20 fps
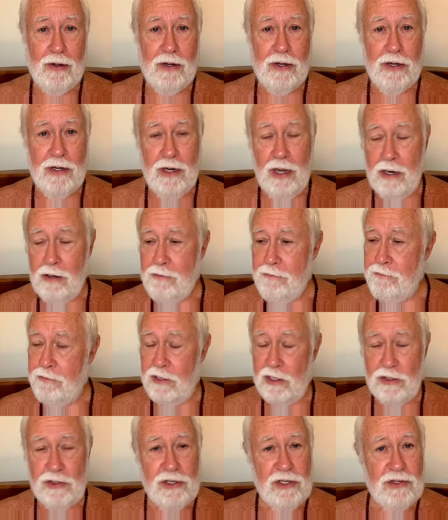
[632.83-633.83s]
None of
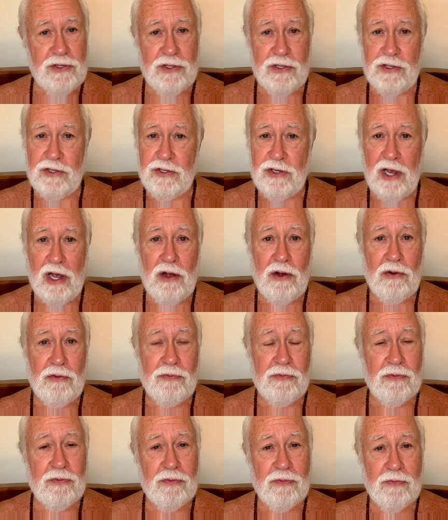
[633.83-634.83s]
this is the
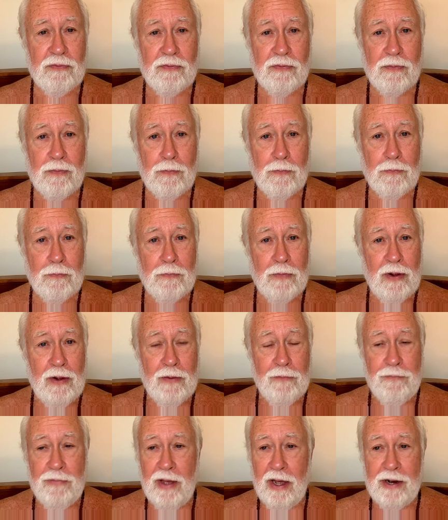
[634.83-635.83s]
self,
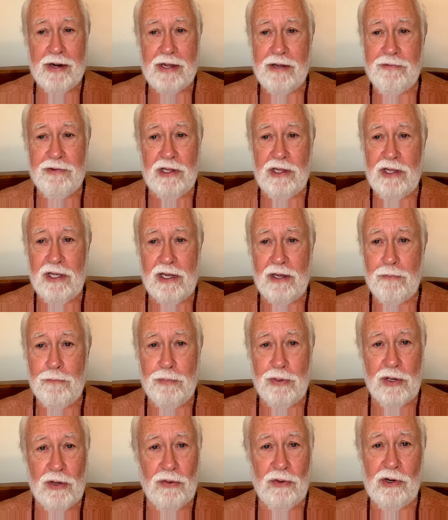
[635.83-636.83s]
not even the
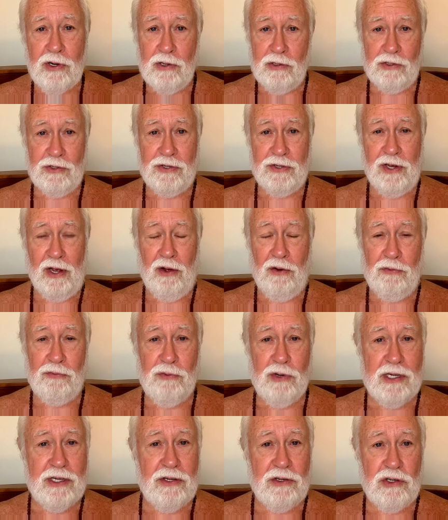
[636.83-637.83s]
empirical self,
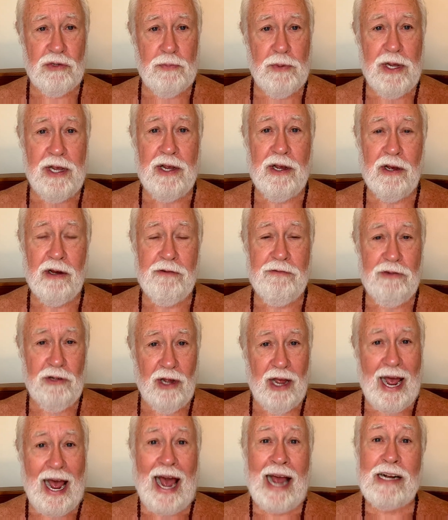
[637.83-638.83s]
what to speak of
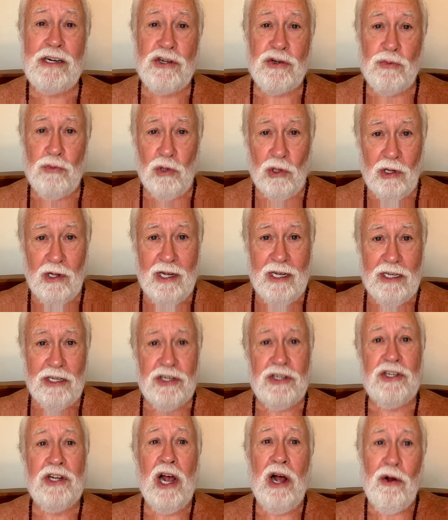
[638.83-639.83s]
the actual
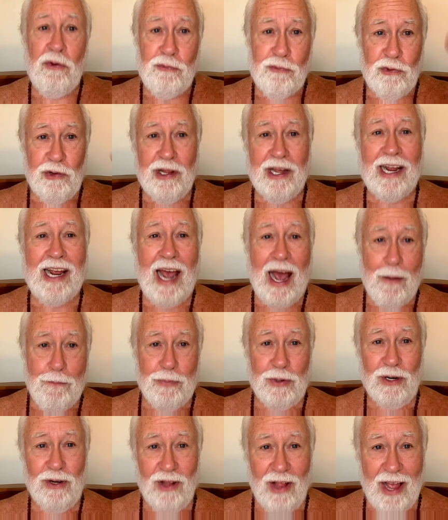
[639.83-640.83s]
self with a
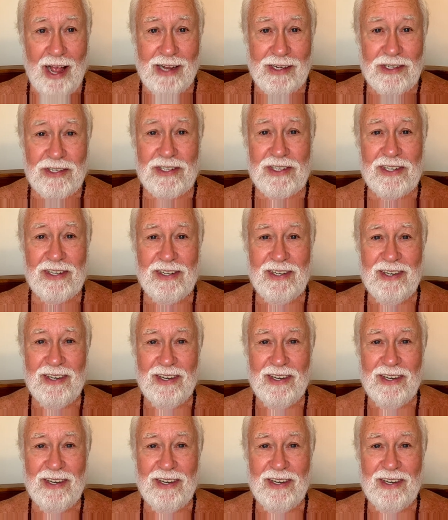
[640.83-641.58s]
capital S,